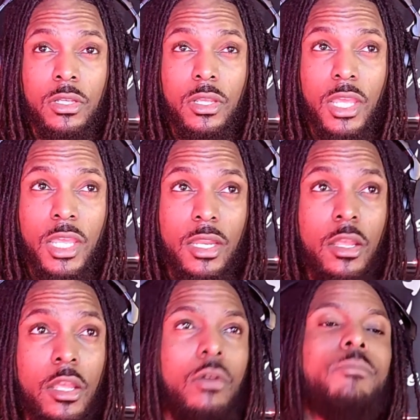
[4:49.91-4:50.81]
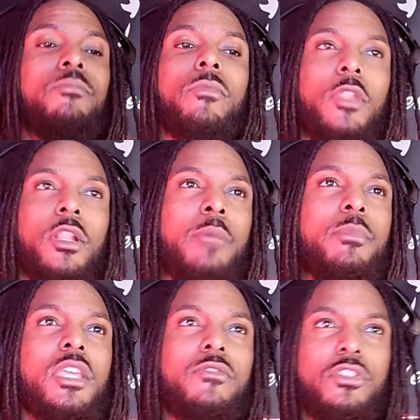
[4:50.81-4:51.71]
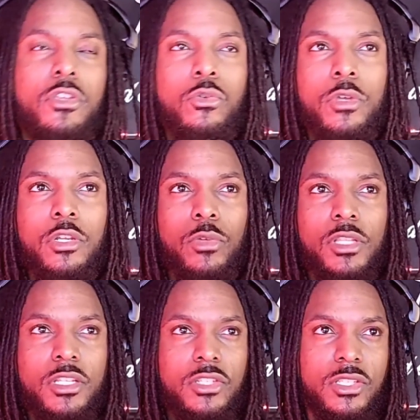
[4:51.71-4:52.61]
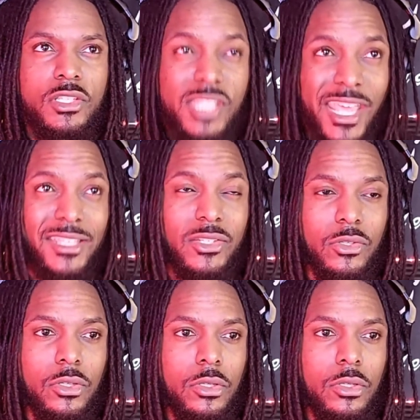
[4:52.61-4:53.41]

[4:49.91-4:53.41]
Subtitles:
And let me give it to you in a religious text.